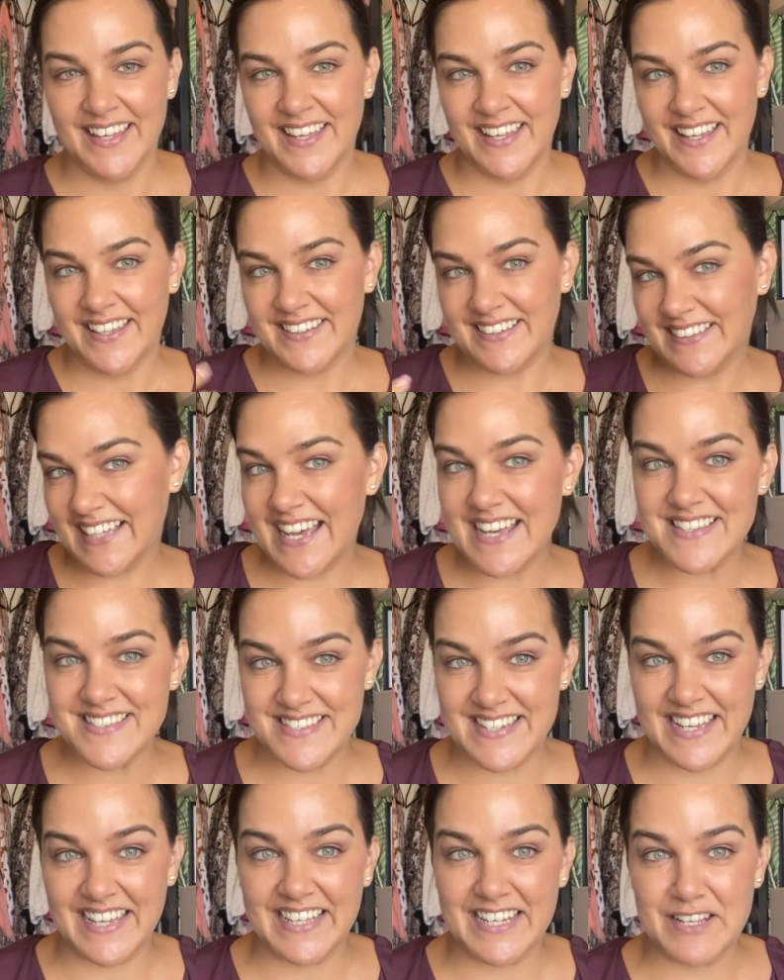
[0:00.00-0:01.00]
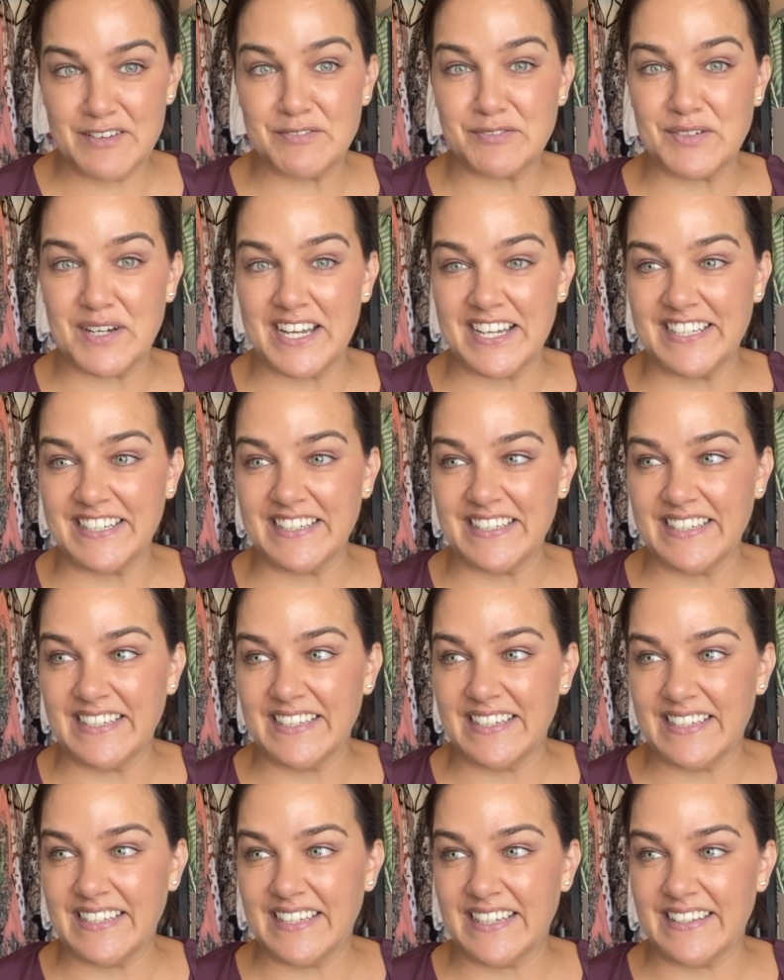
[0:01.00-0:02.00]
The last negative one
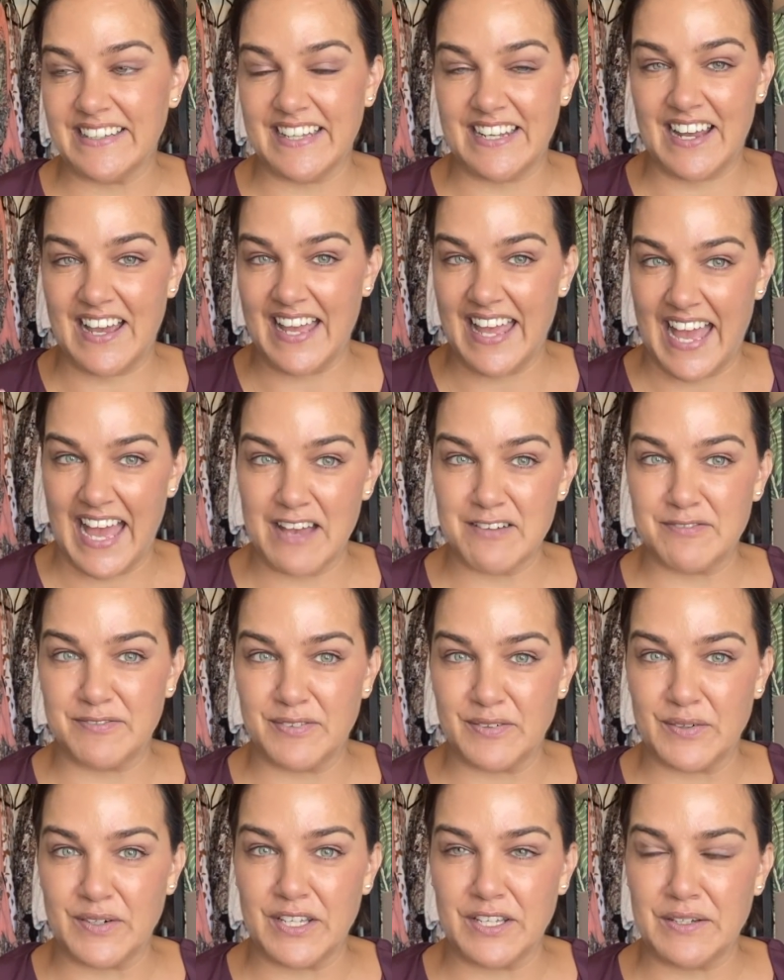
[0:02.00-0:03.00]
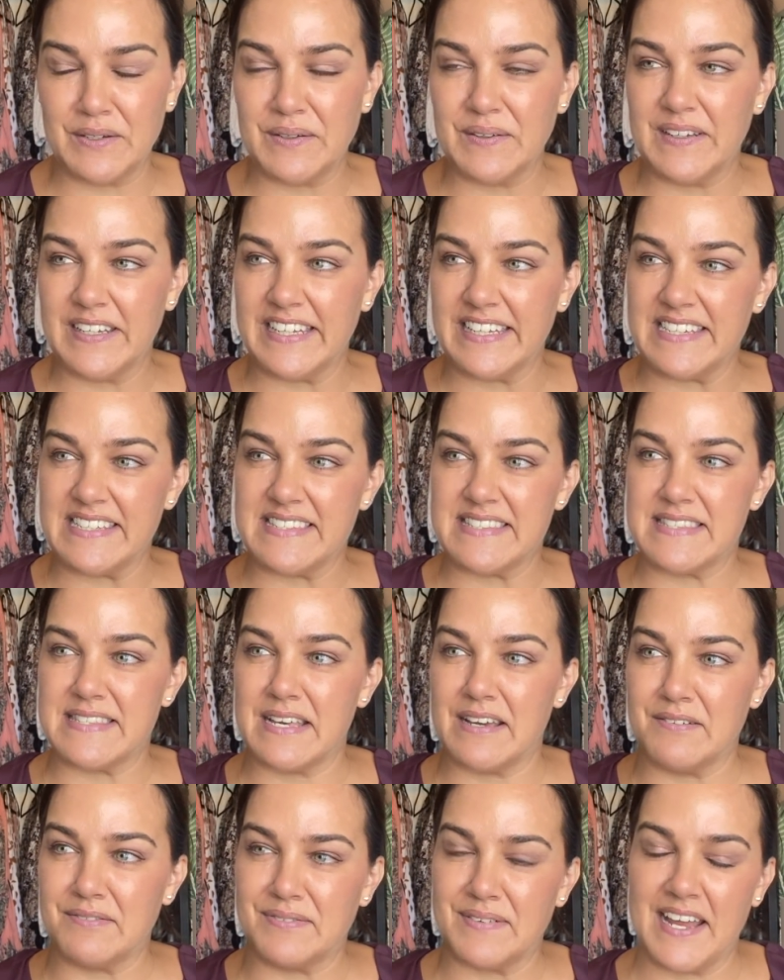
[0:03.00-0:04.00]
that I have for you is
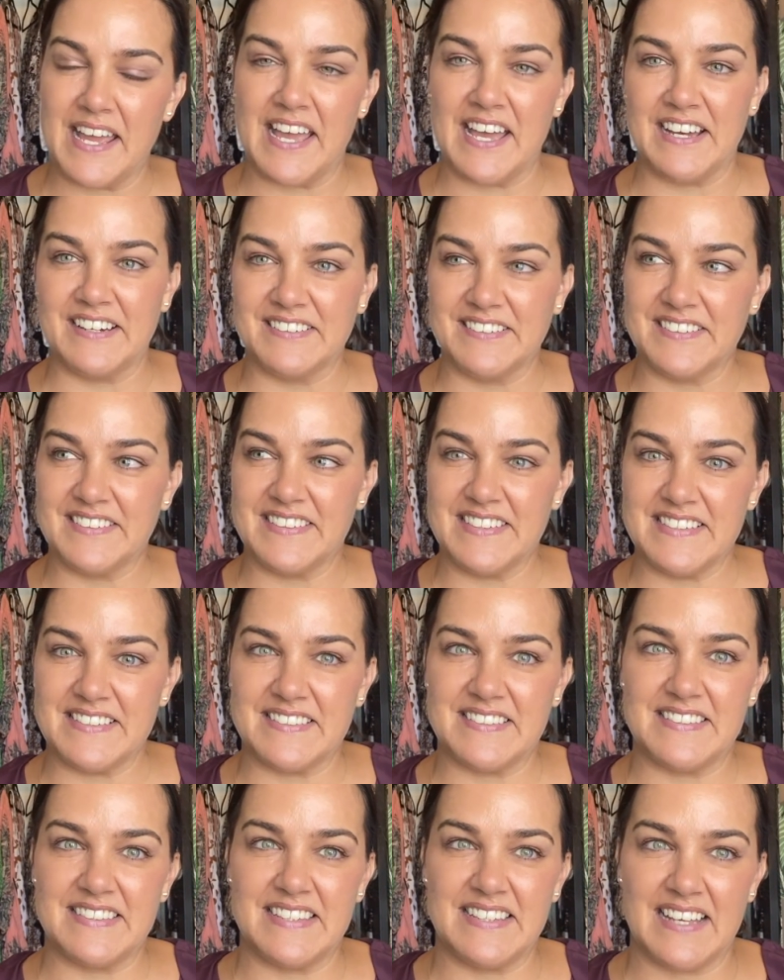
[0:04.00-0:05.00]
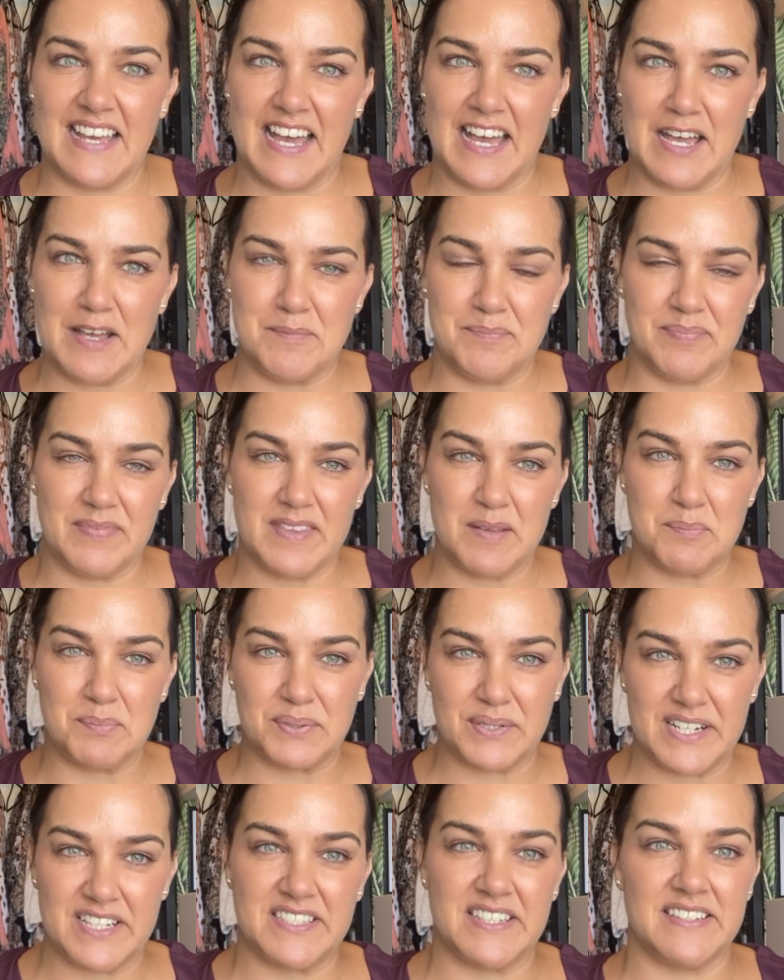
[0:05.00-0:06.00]
around this, the
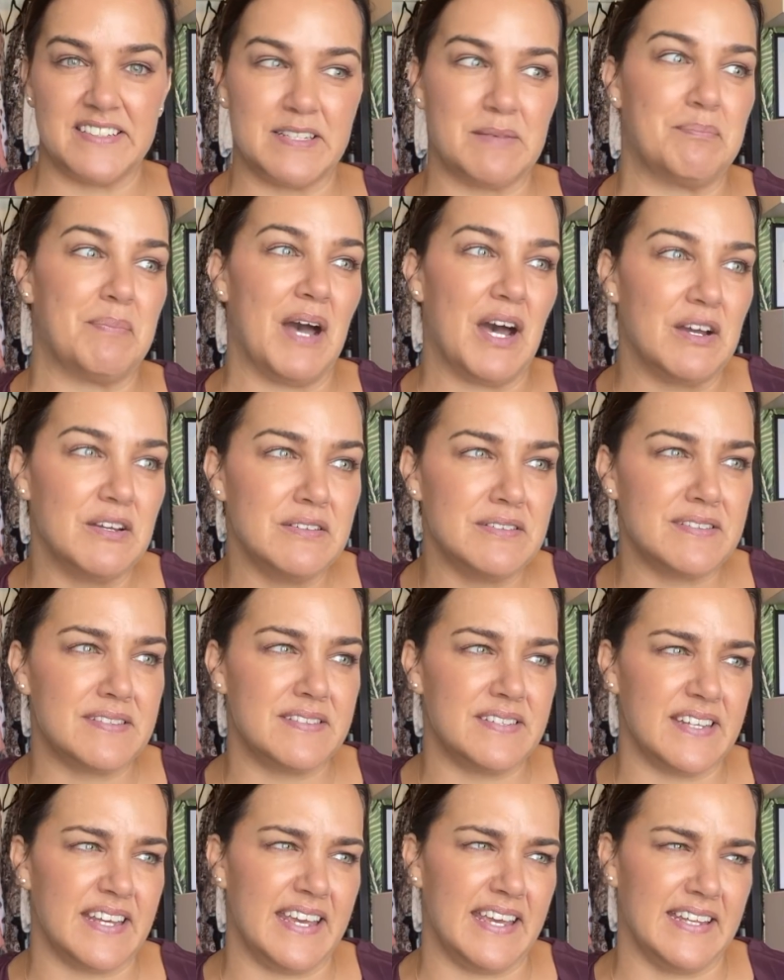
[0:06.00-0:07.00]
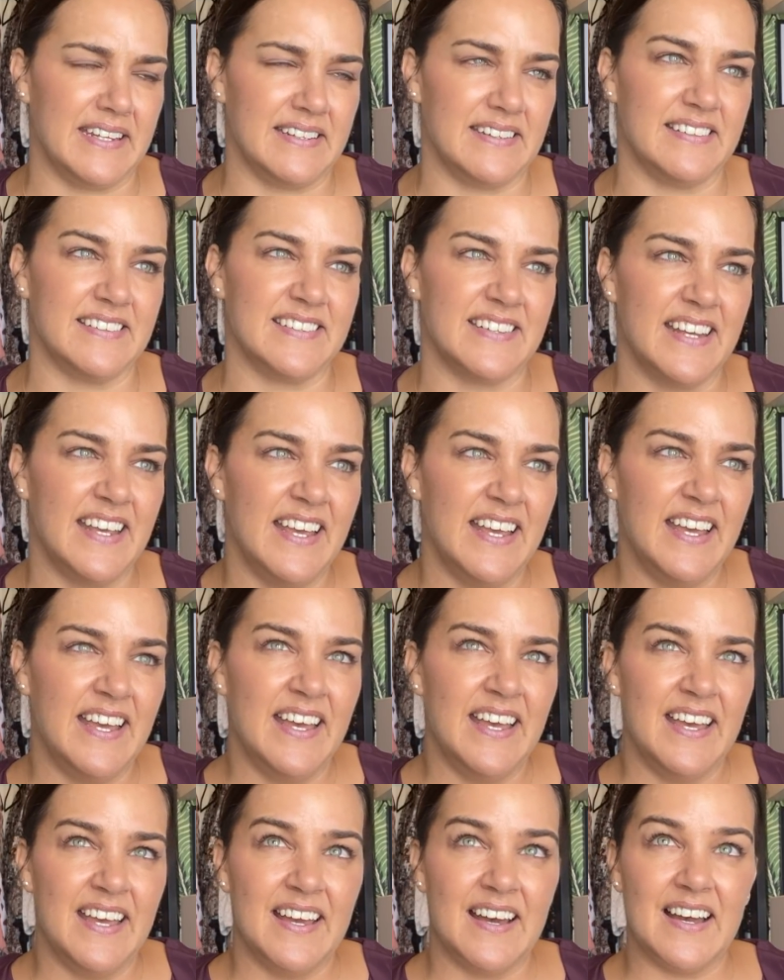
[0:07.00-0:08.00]
pressure to post. And
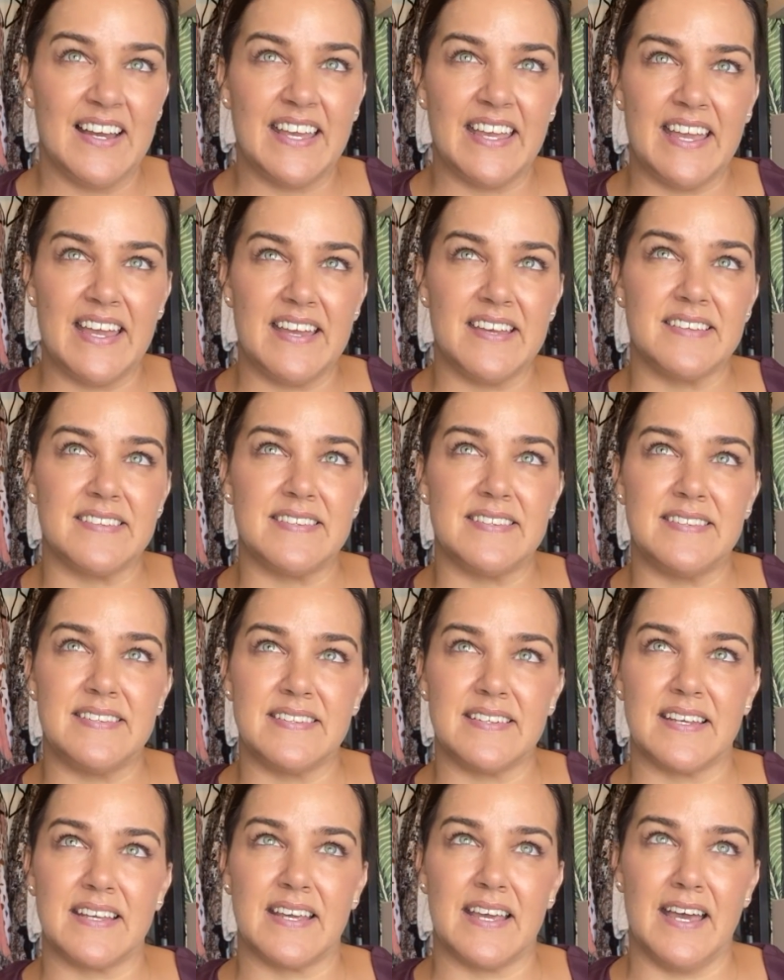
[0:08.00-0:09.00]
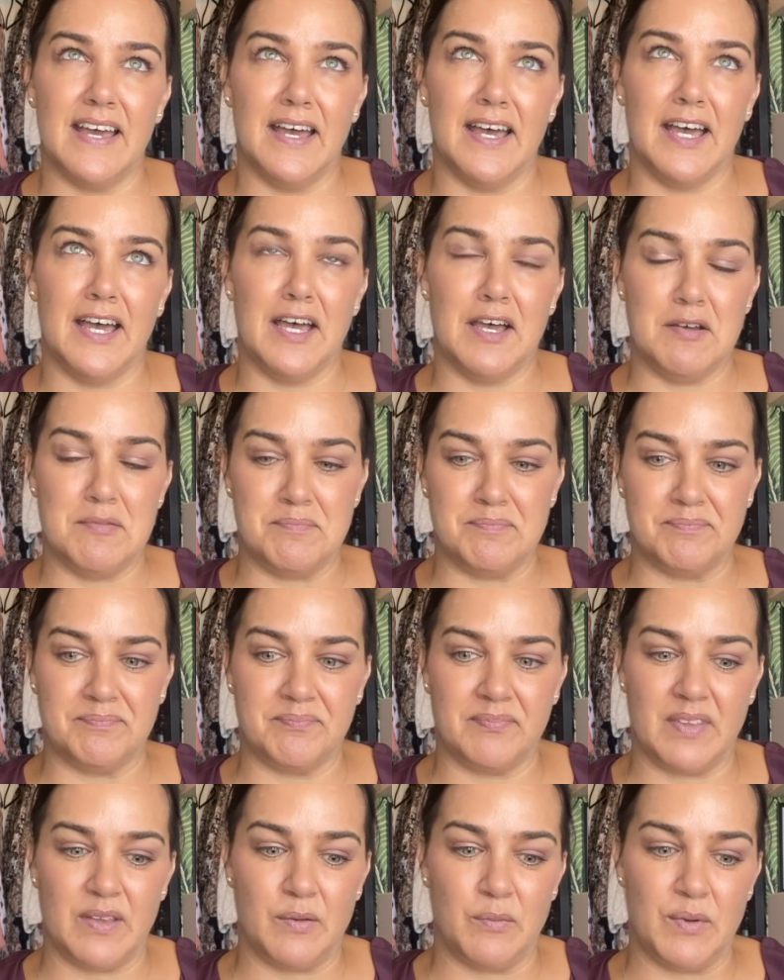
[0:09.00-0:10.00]
I guess
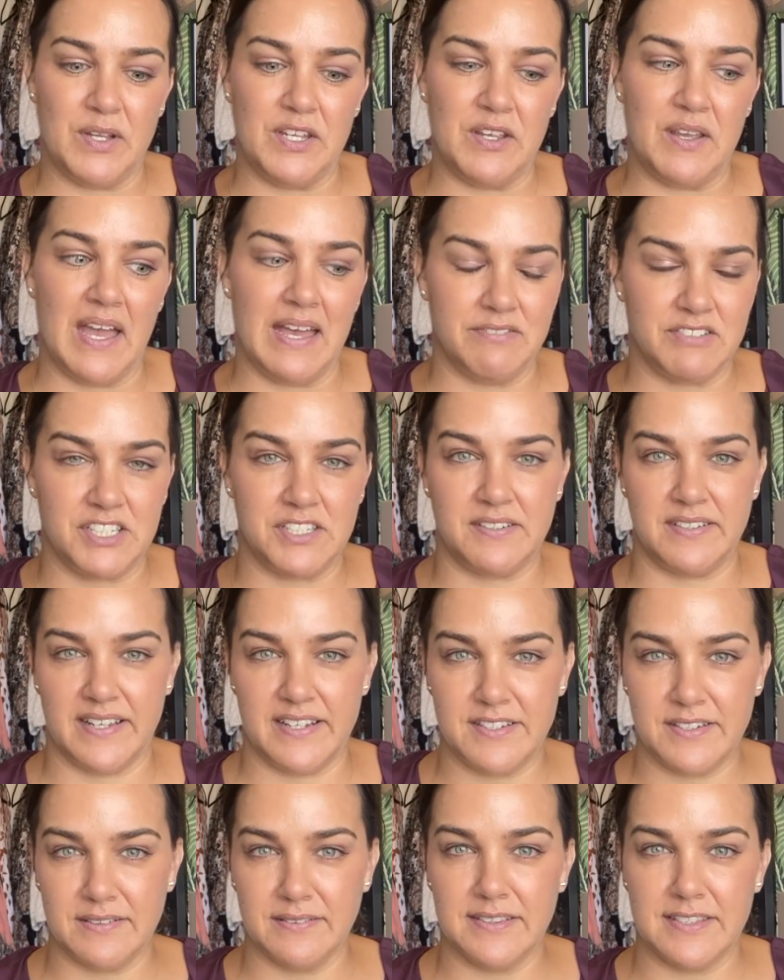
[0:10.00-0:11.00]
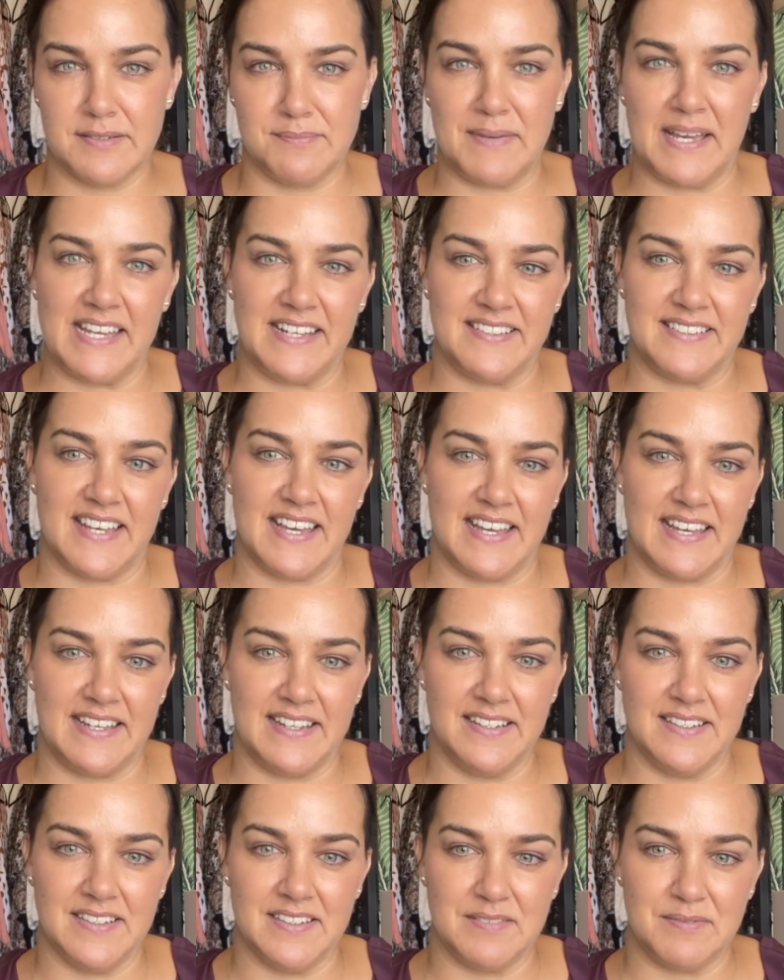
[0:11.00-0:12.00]
when you have a schedule to
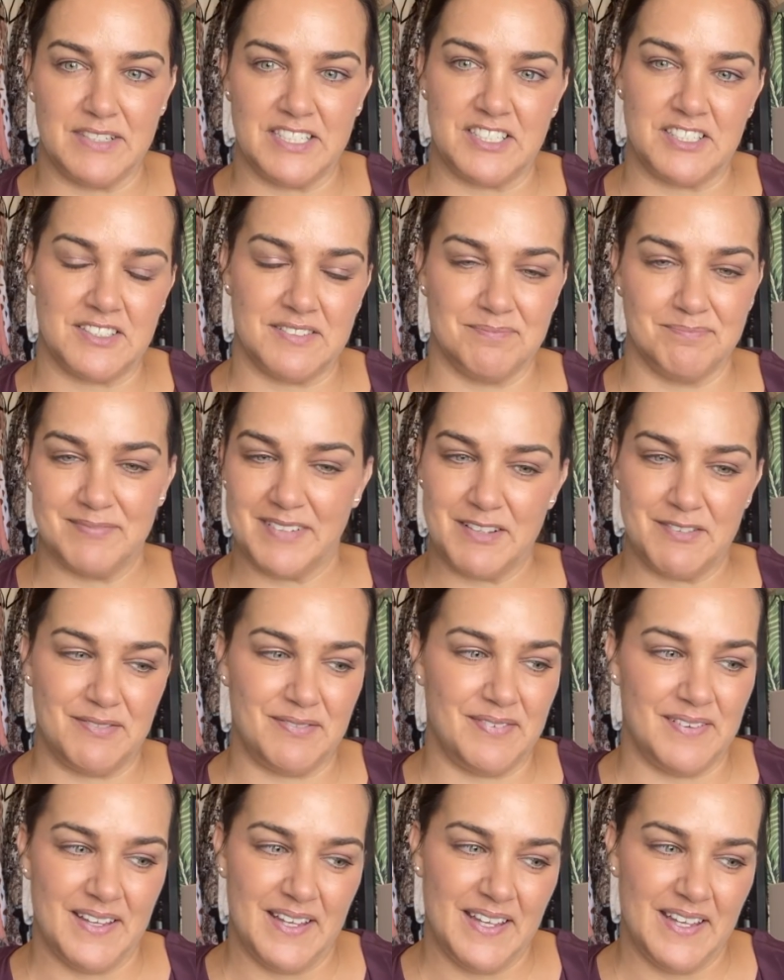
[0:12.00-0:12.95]
maintain, which if